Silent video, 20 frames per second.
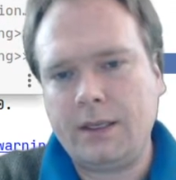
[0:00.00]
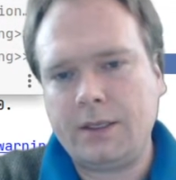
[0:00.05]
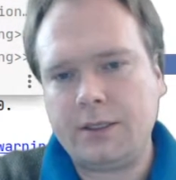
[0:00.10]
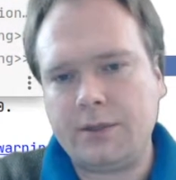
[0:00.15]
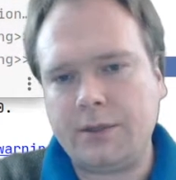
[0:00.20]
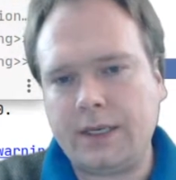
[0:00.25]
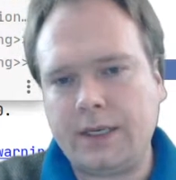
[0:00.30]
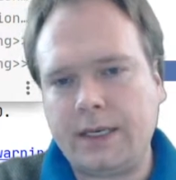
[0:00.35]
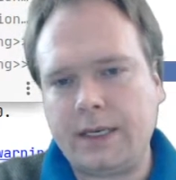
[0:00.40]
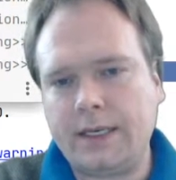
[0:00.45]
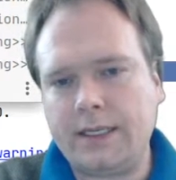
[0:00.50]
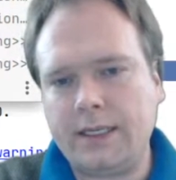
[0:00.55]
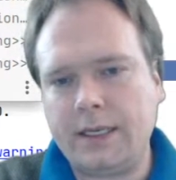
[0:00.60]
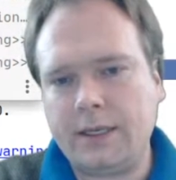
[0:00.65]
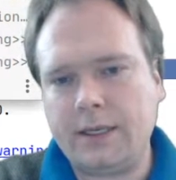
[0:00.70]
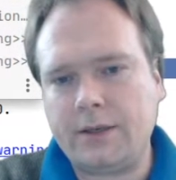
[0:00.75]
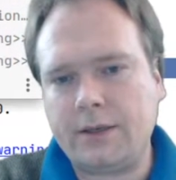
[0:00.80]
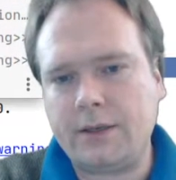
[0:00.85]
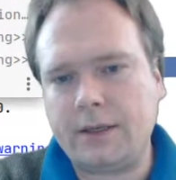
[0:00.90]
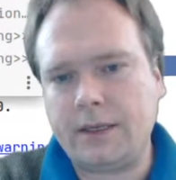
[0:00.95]
So we can actually
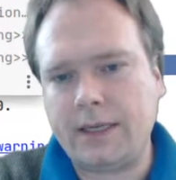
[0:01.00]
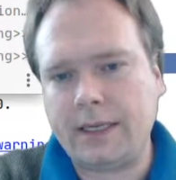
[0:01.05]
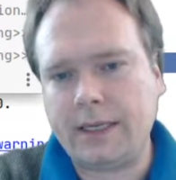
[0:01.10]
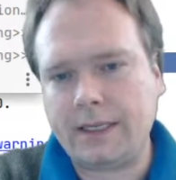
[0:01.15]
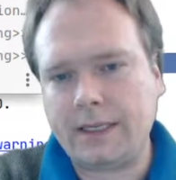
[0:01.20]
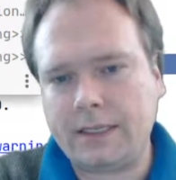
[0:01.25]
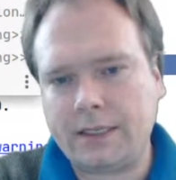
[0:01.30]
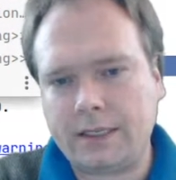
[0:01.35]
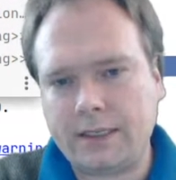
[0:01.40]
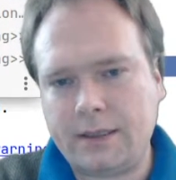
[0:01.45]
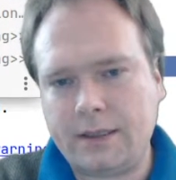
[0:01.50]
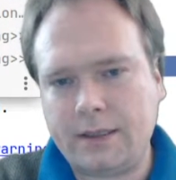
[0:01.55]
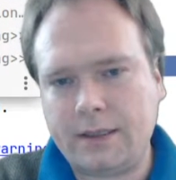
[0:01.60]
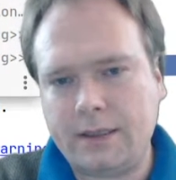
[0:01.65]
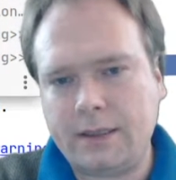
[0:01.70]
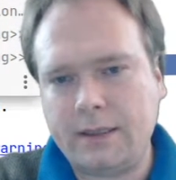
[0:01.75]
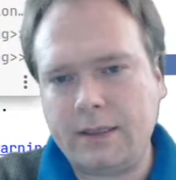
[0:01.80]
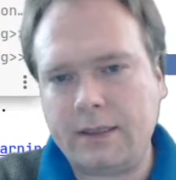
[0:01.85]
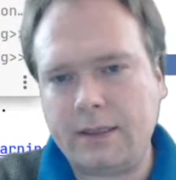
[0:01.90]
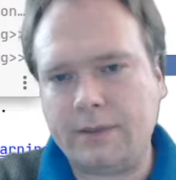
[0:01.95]
collect,
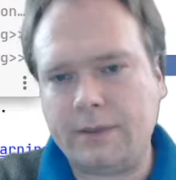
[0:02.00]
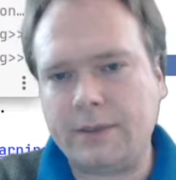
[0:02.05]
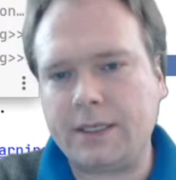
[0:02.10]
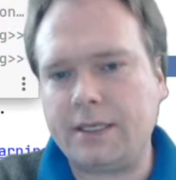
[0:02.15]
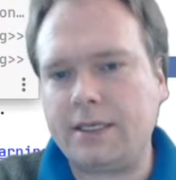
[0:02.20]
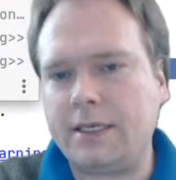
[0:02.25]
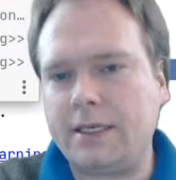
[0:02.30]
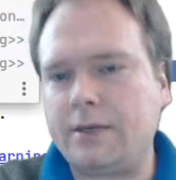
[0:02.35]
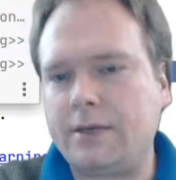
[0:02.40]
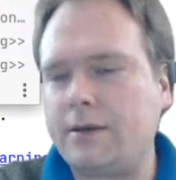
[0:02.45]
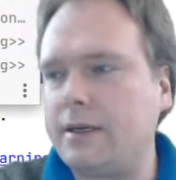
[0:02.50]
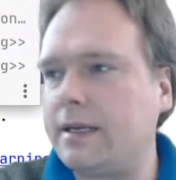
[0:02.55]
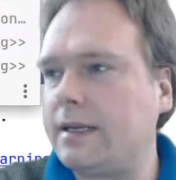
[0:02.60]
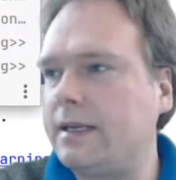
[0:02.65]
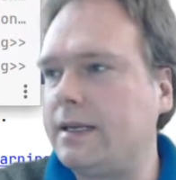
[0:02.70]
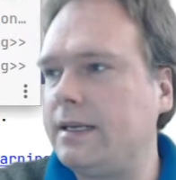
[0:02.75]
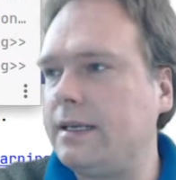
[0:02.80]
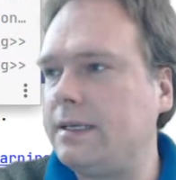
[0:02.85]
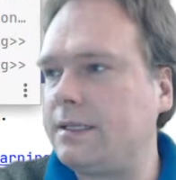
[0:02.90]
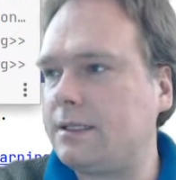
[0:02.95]
and then we can say
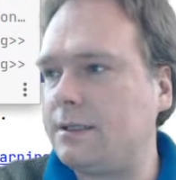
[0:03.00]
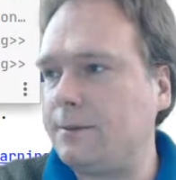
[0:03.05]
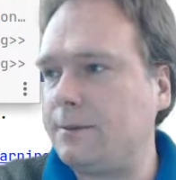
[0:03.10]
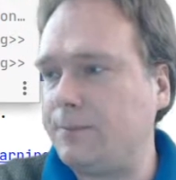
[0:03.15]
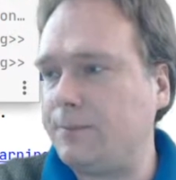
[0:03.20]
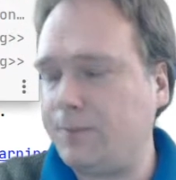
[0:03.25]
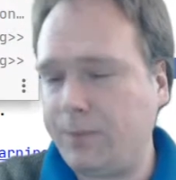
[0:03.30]
collect lists.